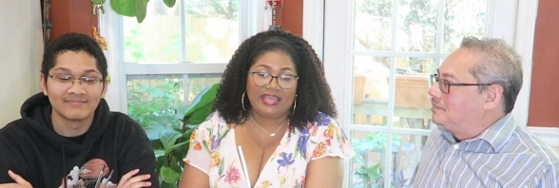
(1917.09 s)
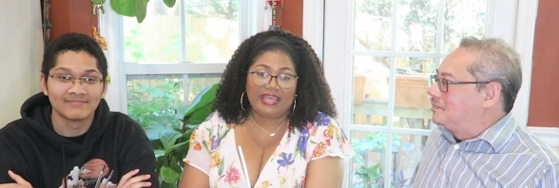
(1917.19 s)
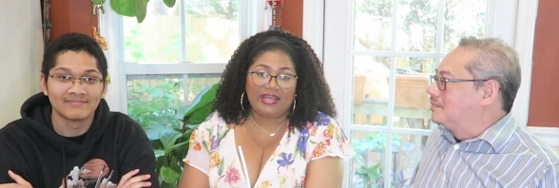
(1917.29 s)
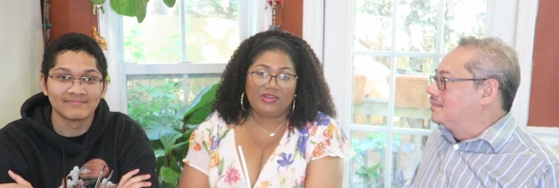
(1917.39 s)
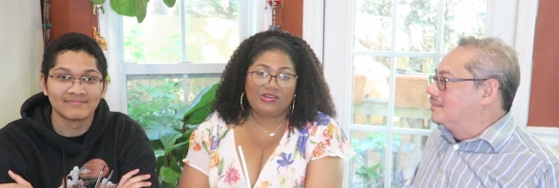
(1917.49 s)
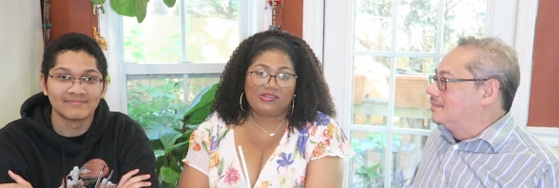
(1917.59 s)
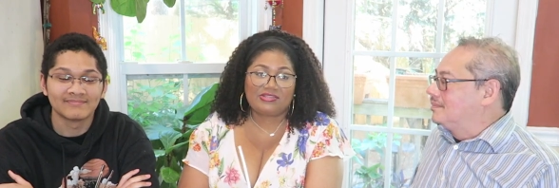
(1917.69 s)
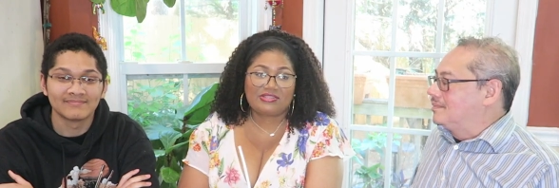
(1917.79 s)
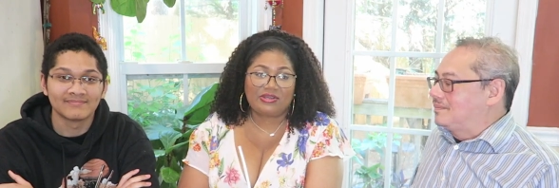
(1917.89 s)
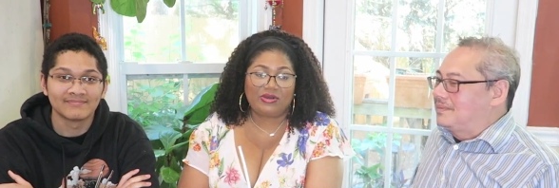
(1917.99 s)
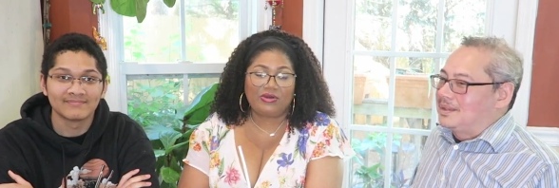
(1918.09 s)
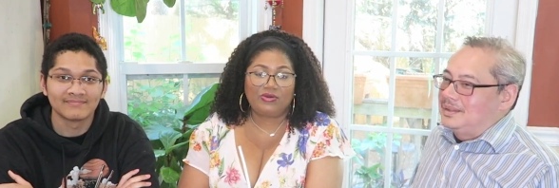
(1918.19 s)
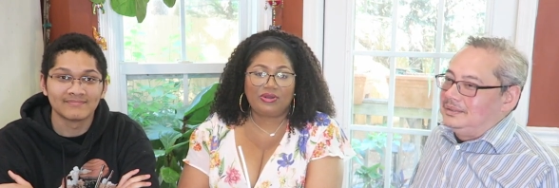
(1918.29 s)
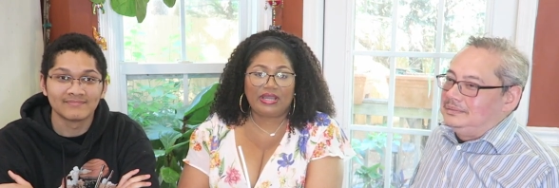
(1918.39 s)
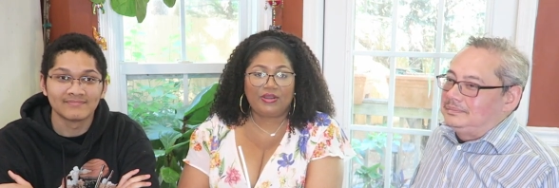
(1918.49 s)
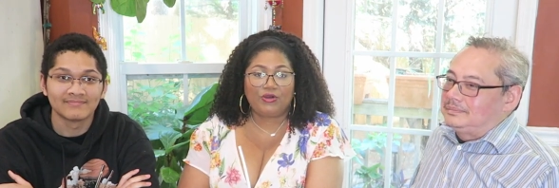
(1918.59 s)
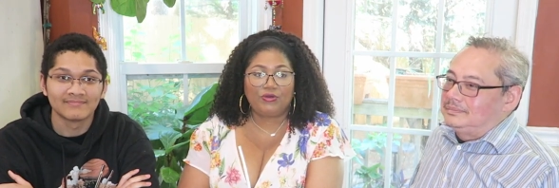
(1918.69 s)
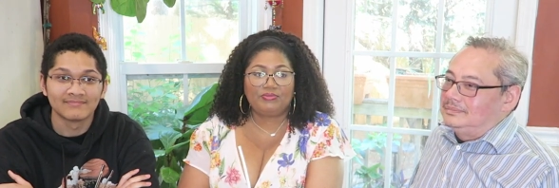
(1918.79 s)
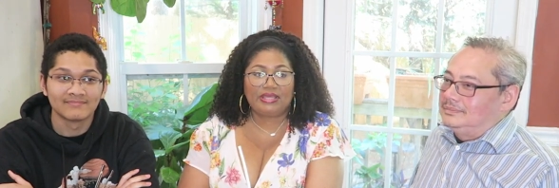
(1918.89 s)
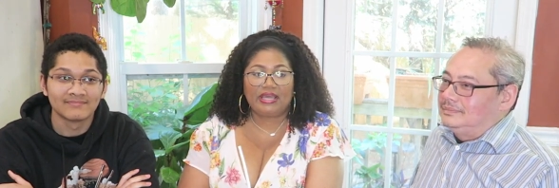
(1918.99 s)
Speaker 1: And also, I
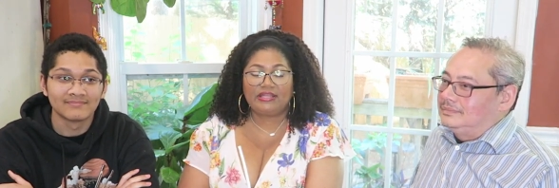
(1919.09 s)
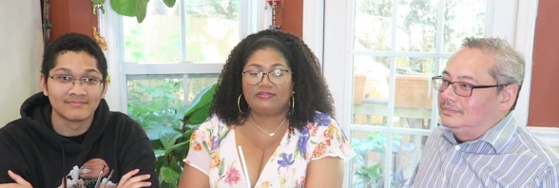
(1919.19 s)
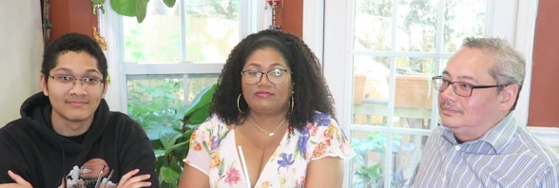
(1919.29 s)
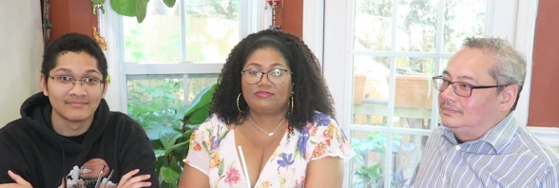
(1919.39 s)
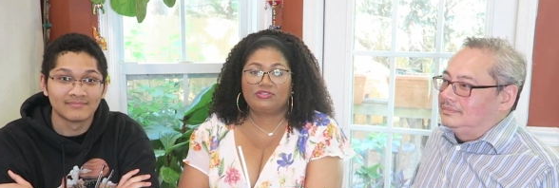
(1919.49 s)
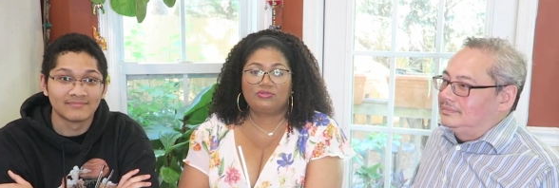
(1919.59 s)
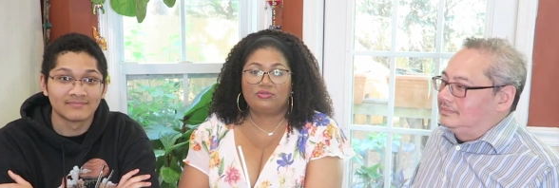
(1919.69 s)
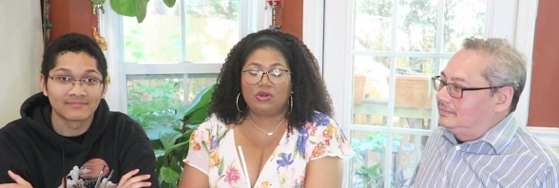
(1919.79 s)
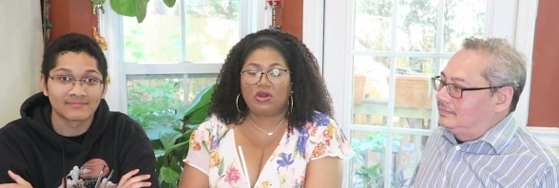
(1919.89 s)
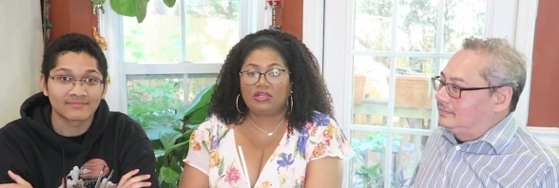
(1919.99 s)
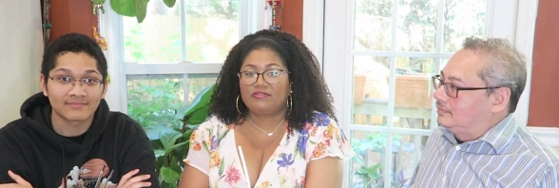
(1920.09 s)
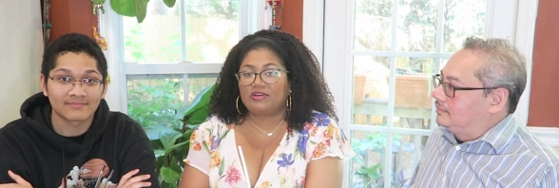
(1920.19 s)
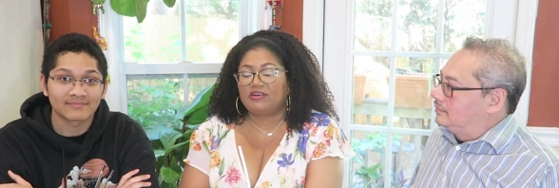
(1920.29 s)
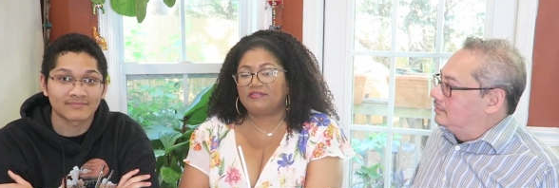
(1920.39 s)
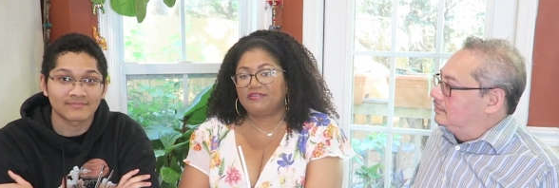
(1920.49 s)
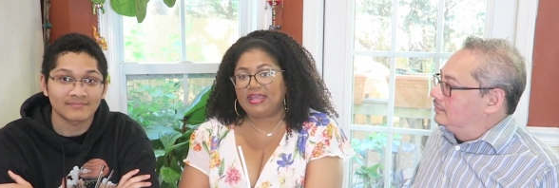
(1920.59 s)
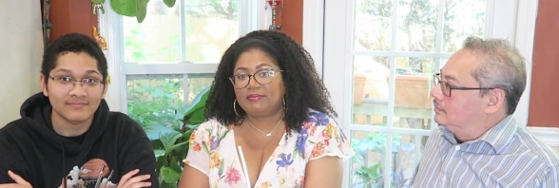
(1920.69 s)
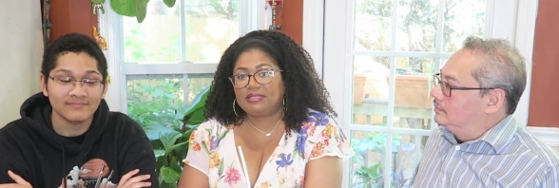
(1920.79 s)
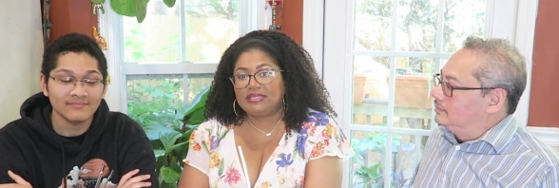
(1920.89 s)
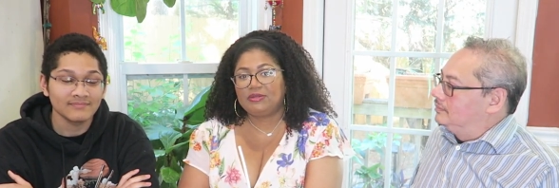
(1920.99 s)
hope that to all of our
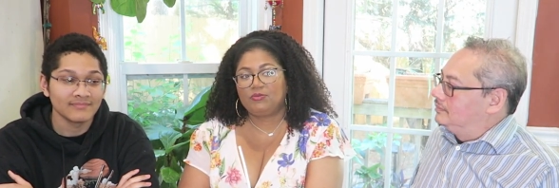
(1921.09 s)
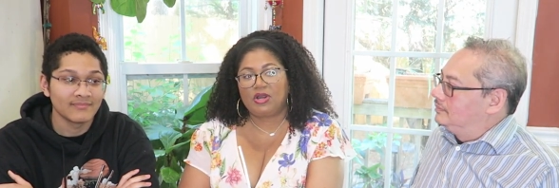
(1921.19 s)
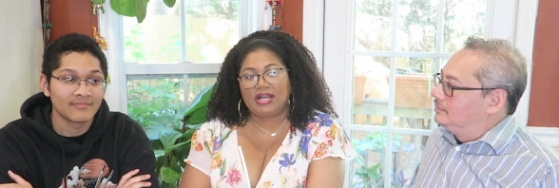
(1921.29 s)
family